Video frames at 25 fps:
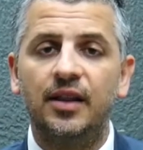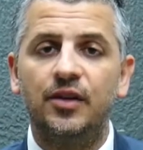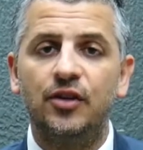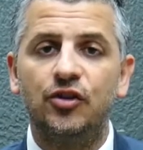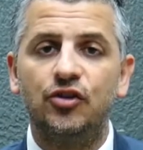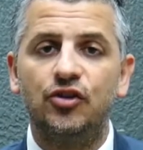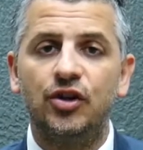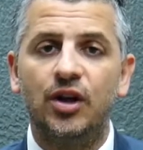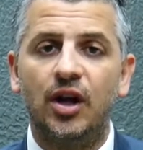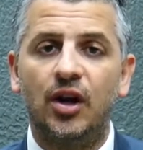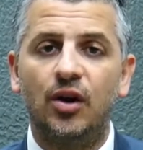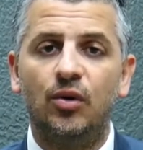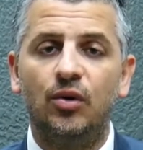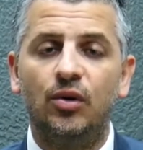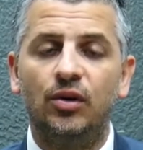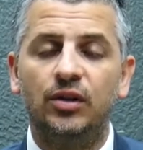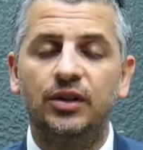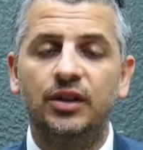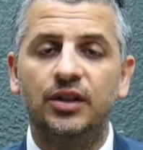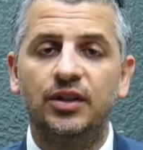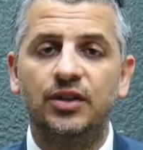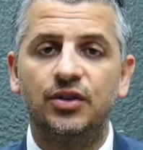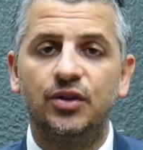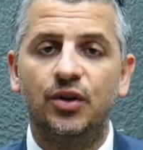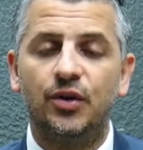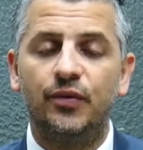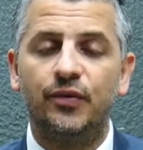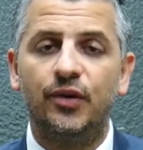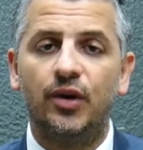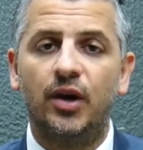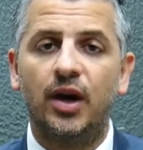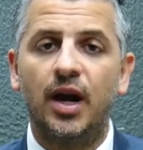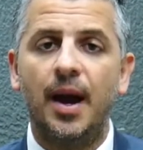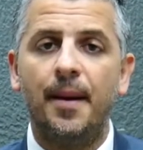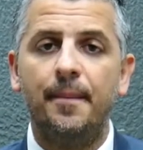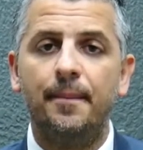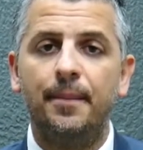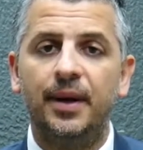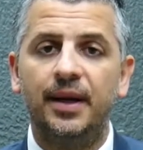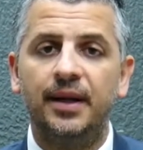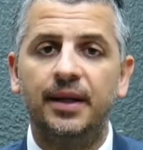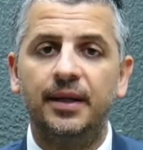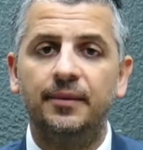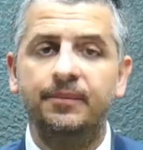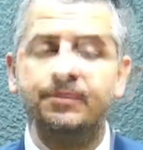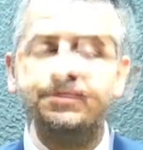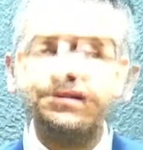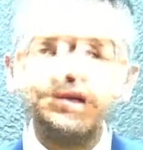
and the shareholders of the company.